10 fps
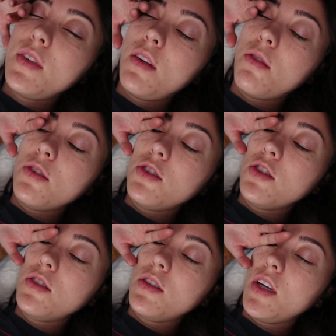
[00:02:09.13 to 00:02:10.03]
They were
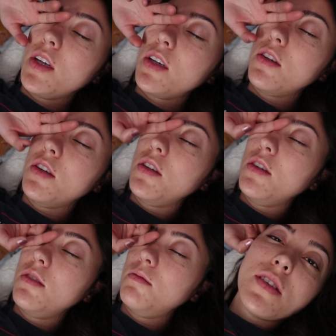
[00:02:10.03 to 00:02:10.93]
just not good.
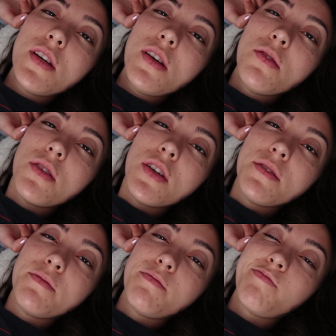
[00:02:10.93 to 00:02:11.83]
Day
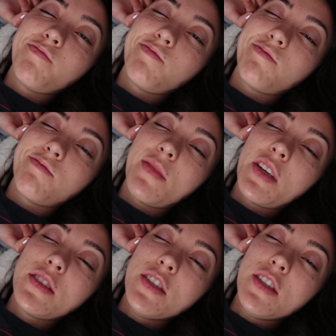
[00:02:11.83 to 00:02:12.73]
1,
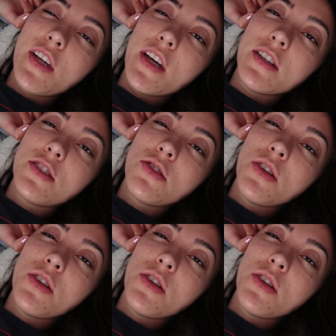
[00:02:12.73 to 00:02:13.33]
it's a test,